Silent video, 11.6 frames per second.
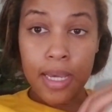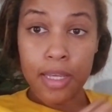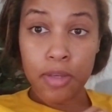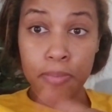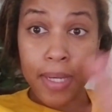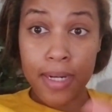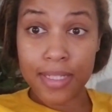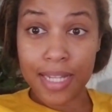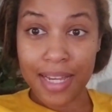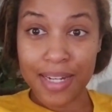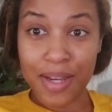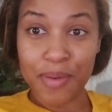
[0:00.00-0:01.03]
And you better
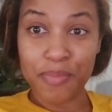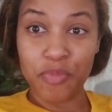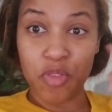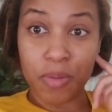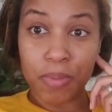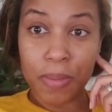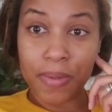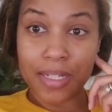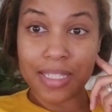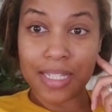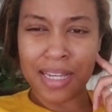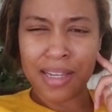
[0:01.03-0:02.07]
sign up for the people
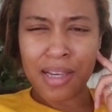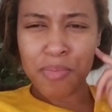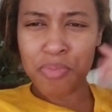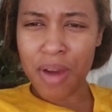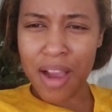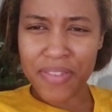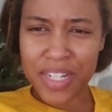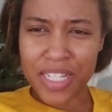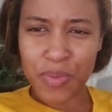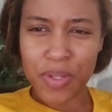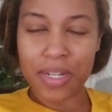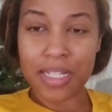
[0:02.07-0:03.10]
that say, Prophet, that's
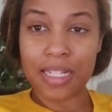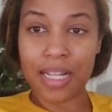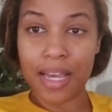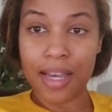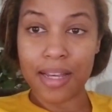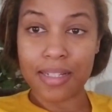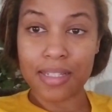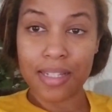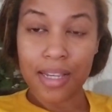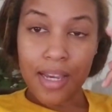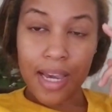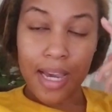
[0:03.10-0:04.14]
for your next class.
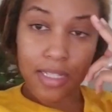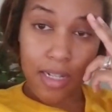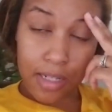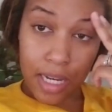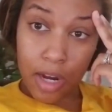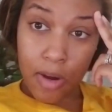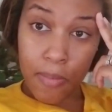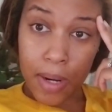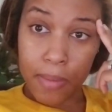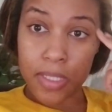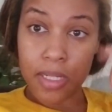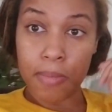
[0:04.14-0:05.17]
I ain't talking to everybody.
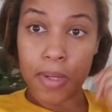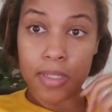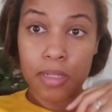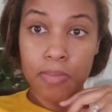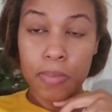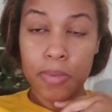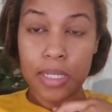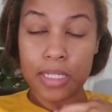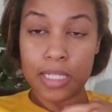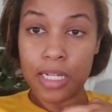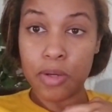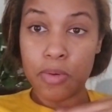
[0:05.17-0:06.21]
I'm just talking about to the people that
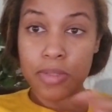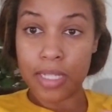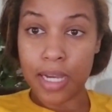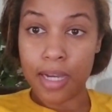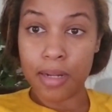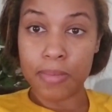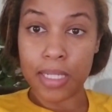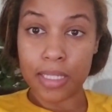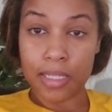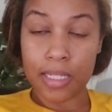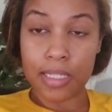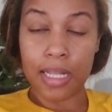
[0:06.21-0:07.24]
say they're going to sign up and take
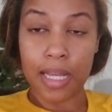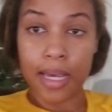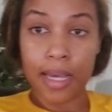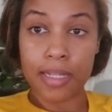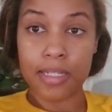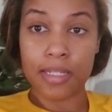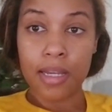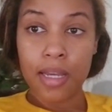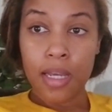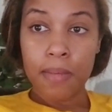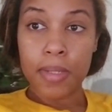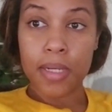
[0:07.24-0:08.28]
the next class.
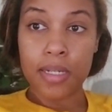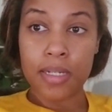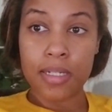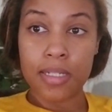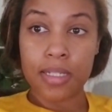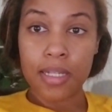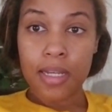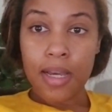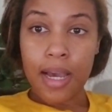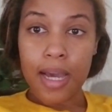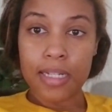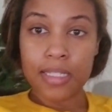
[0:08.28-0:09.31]
Because
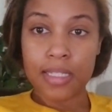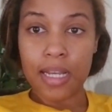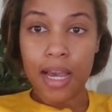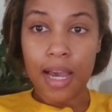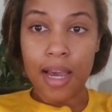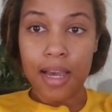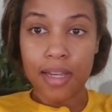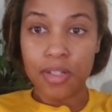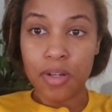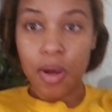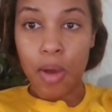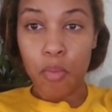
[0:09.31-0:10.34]
I just, you
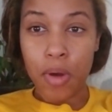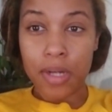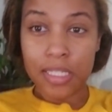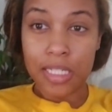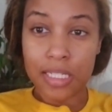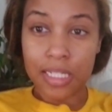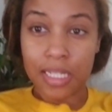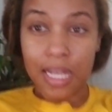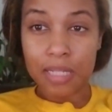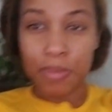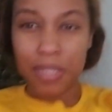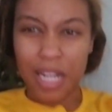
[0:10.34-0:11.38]
know, I want to teach the
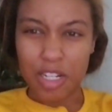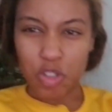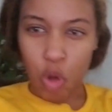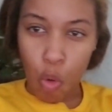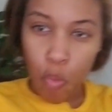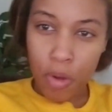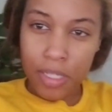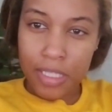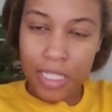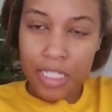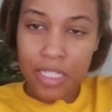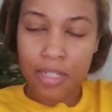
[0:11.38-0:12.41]
class, but then I don't want to
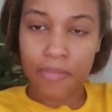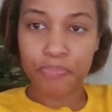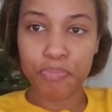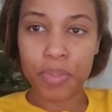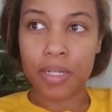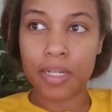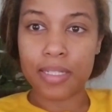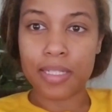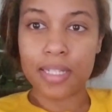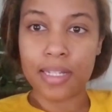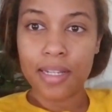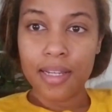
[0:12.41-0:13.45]
teach it. Teach because the
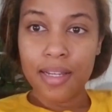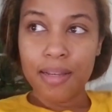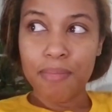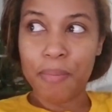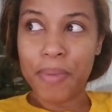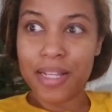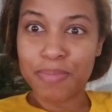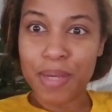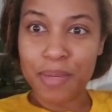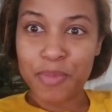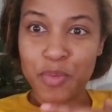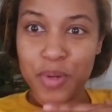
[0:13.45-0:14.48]
class. My babe's
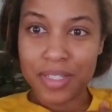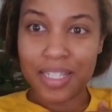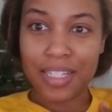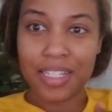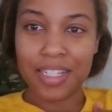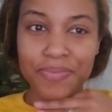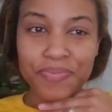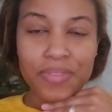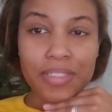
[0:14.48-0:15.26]
making me want to teach it.